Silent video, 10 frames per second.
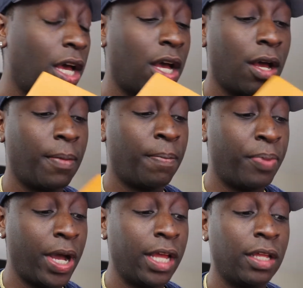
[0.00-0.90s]

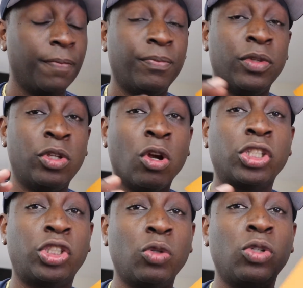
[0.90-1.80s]
But
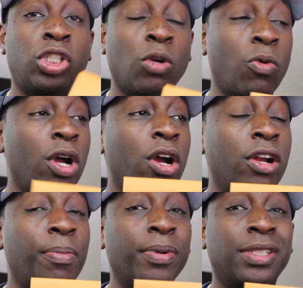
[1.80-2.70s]
your shoe should
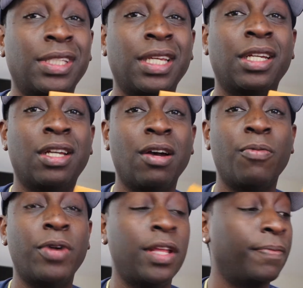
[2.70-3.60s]
100%
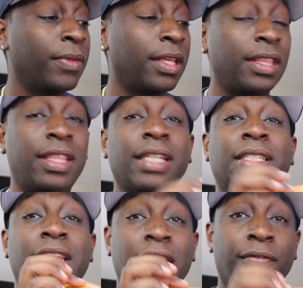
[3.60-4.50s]
come with
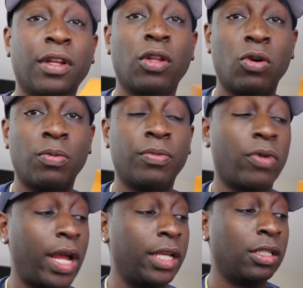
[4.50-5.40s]
this envelope,
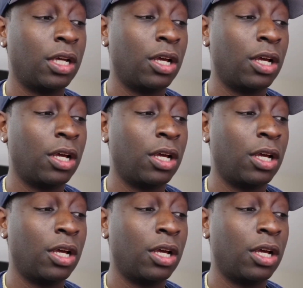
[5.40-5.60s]
right?